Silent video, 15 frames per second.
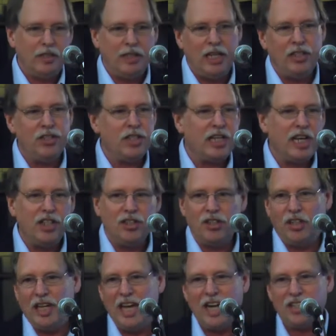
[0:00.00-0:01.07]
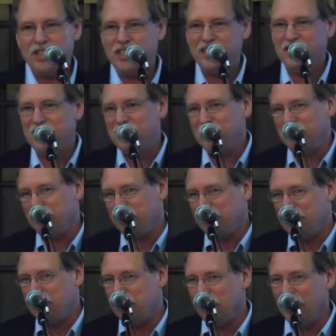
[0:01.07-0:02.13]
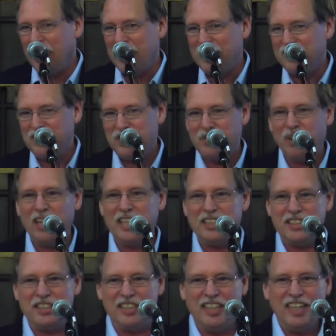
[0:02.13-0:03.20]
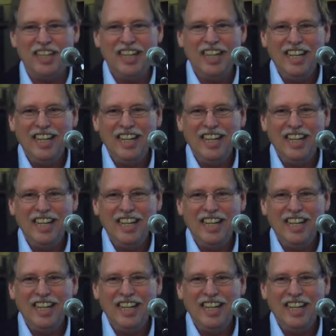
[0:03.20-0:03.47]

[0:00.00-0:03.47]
educational actions implying strikes and